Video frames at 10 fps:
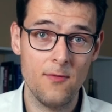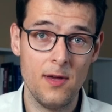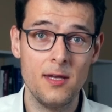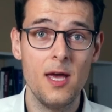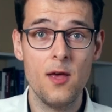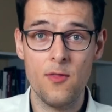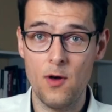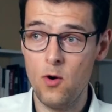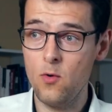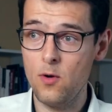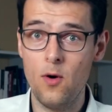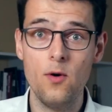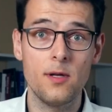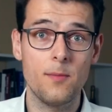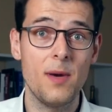event, the whole
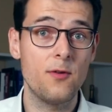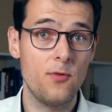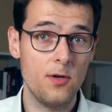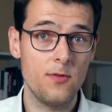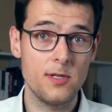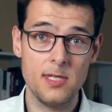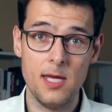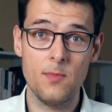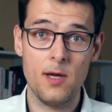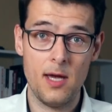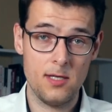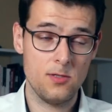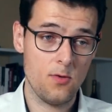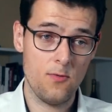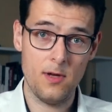audit might follow the same
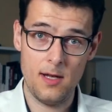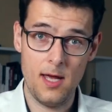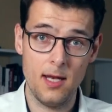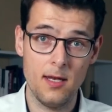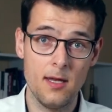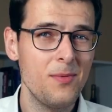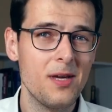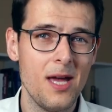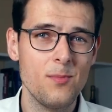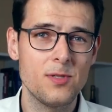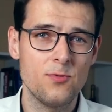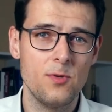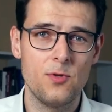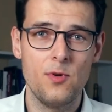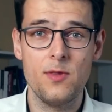catastrophic lane. Maybe the chemistry
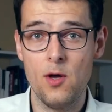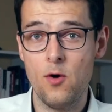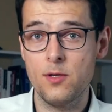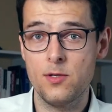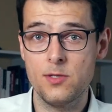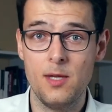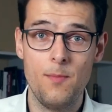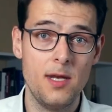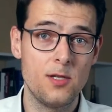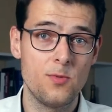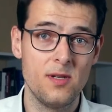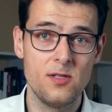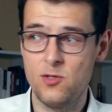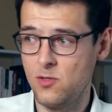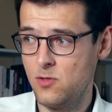between the auditors and management
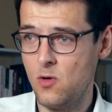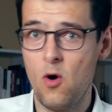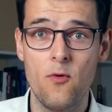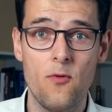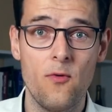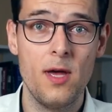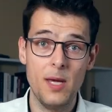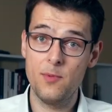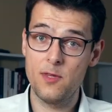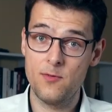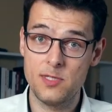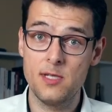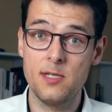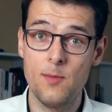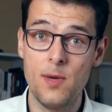is just off. Maybe the
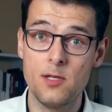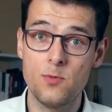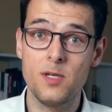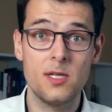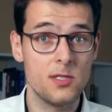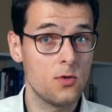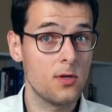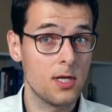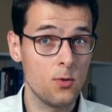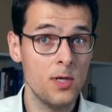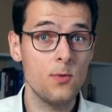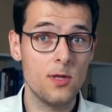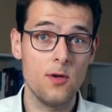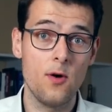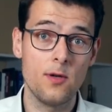facility management does not agree with
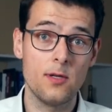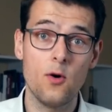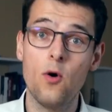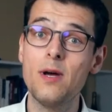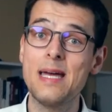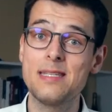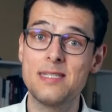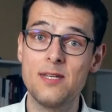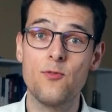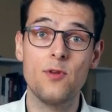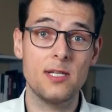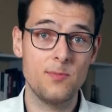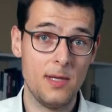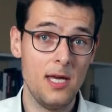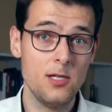the audit or has different
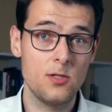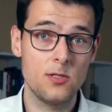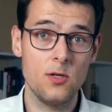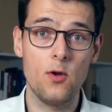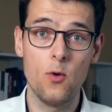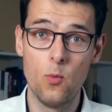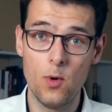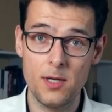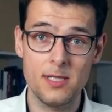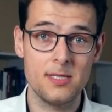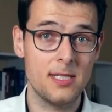expectations on what is